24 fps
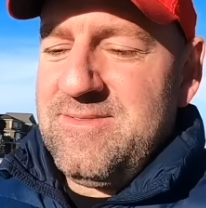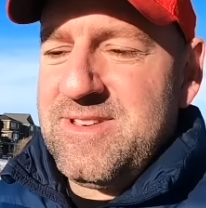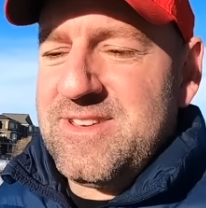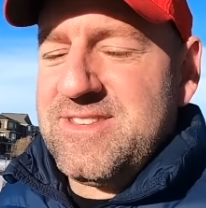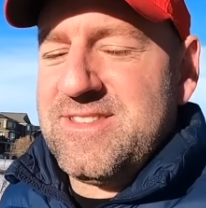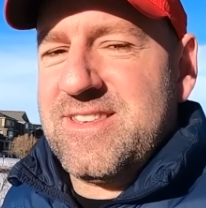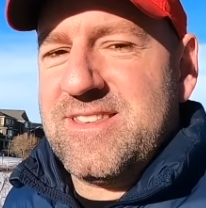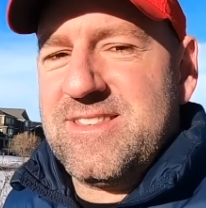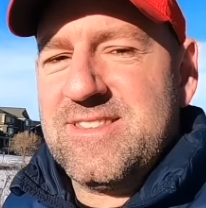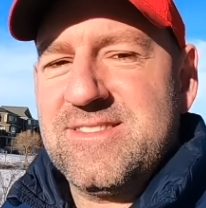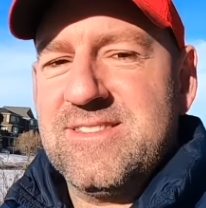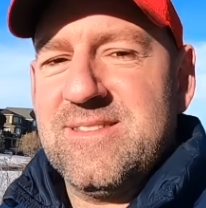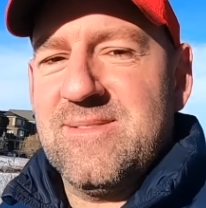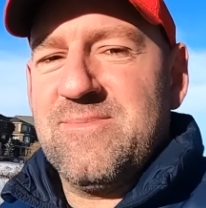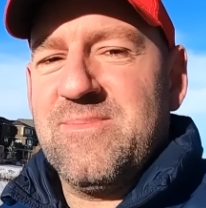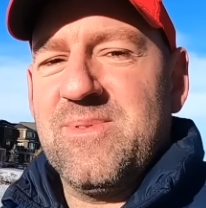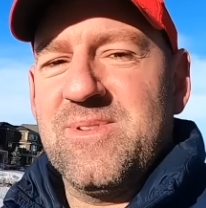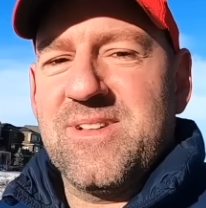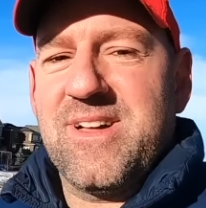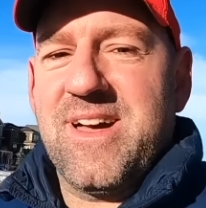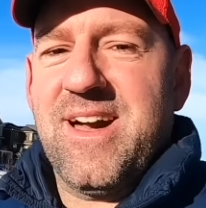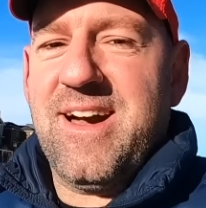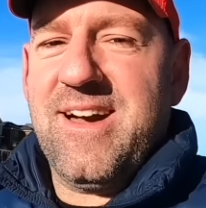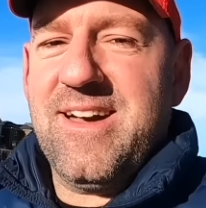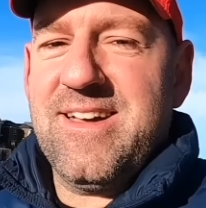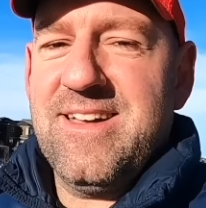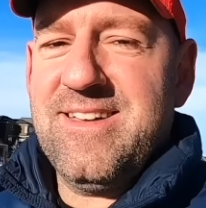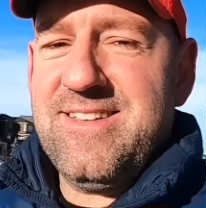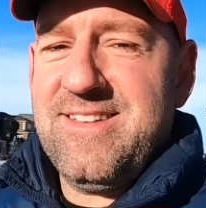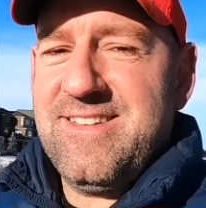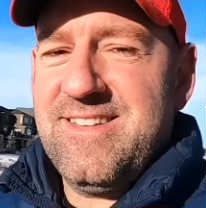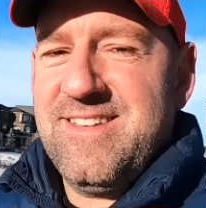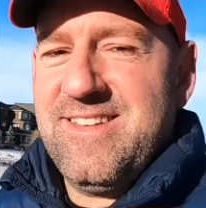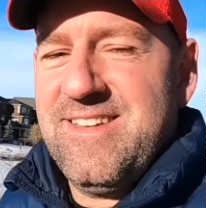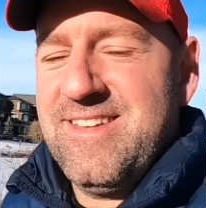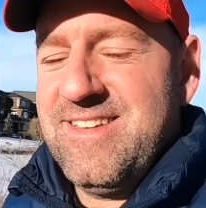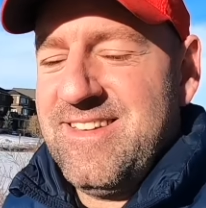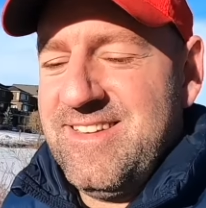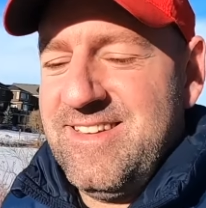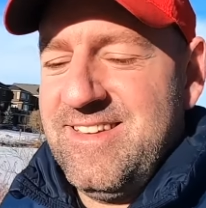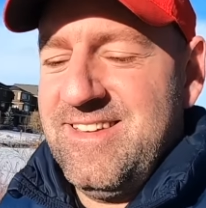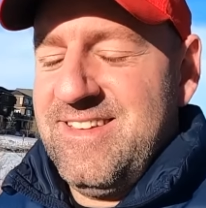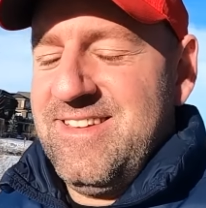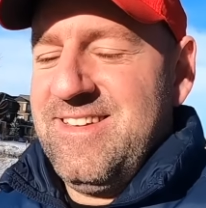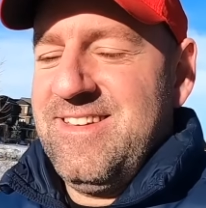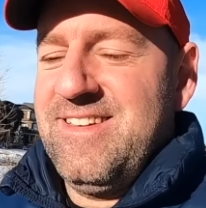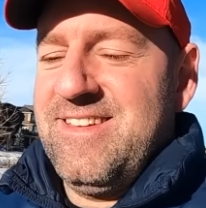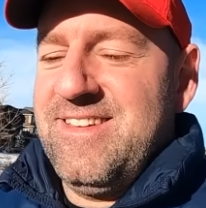just a simple guy
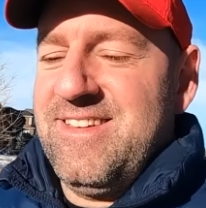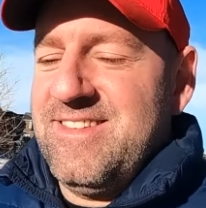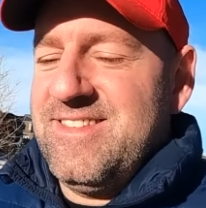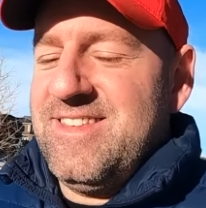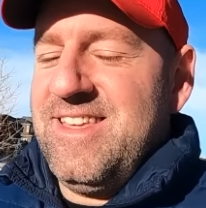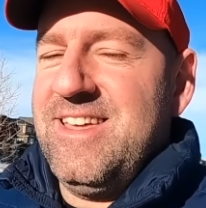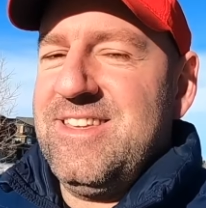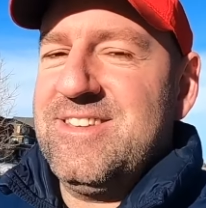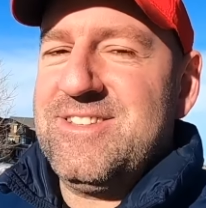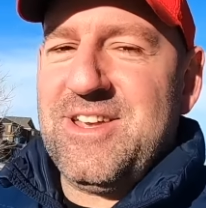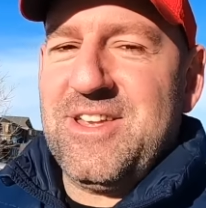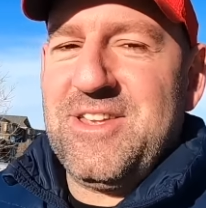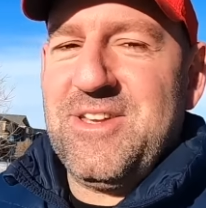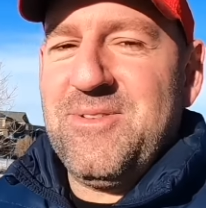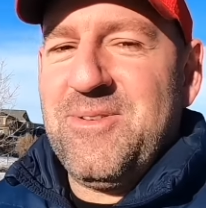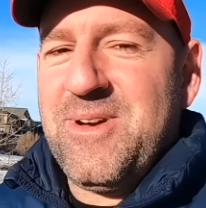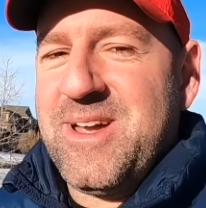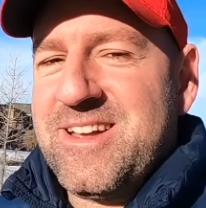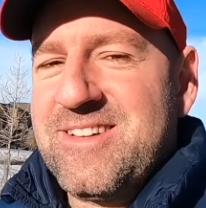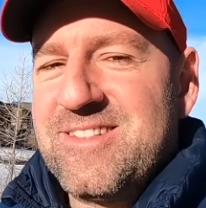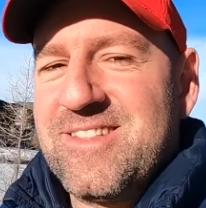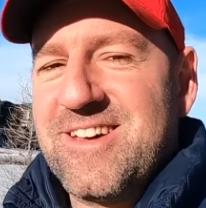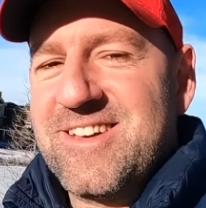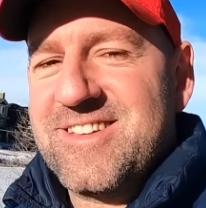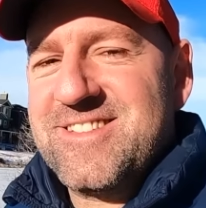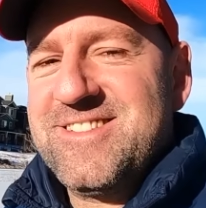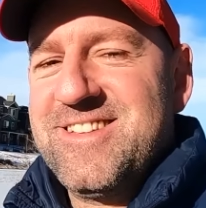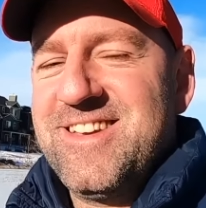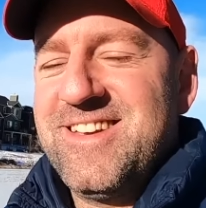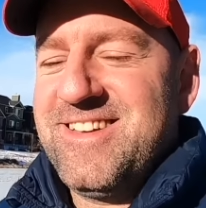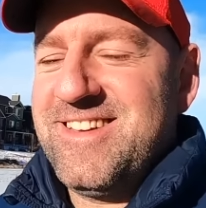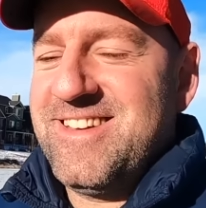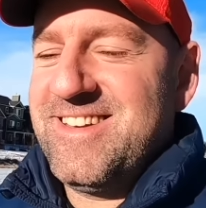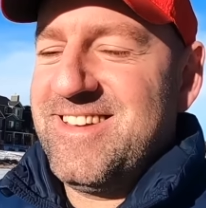teaching you English.